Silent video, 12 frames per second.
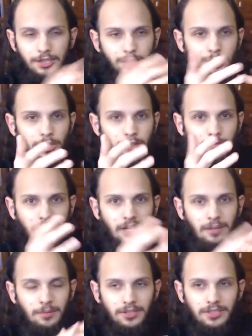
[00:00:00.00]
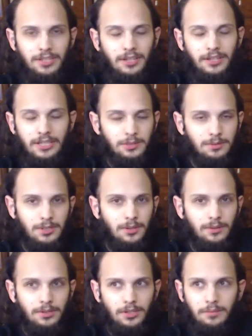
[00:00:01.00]
should have been able to tell that's what's
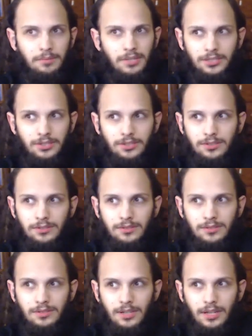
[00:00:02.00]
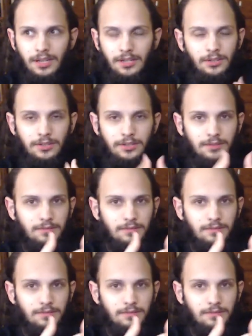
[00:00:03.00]
going on, but I couldn't.